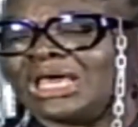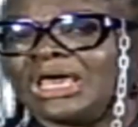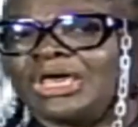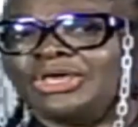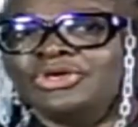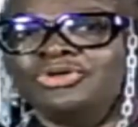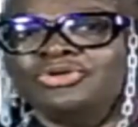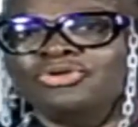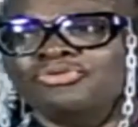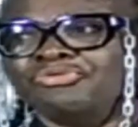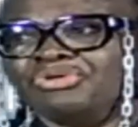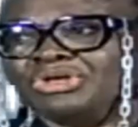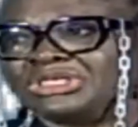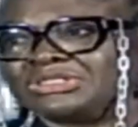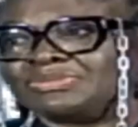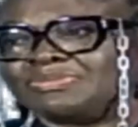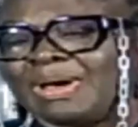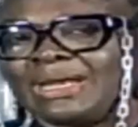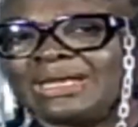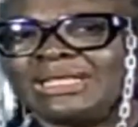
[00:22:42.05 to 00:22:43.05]
you know, risk
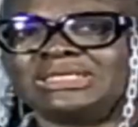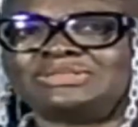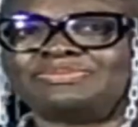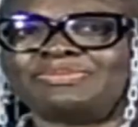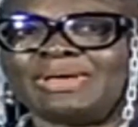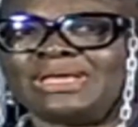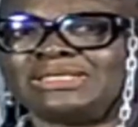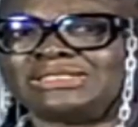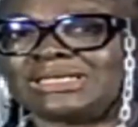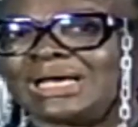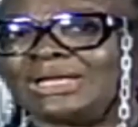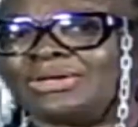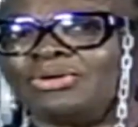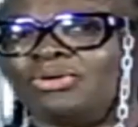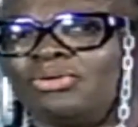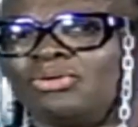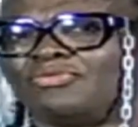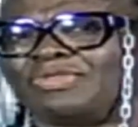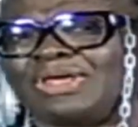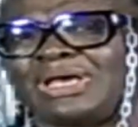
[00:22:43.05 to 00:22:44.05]
management and
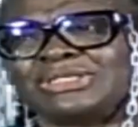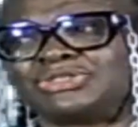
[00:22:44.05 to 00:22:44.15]
all of that.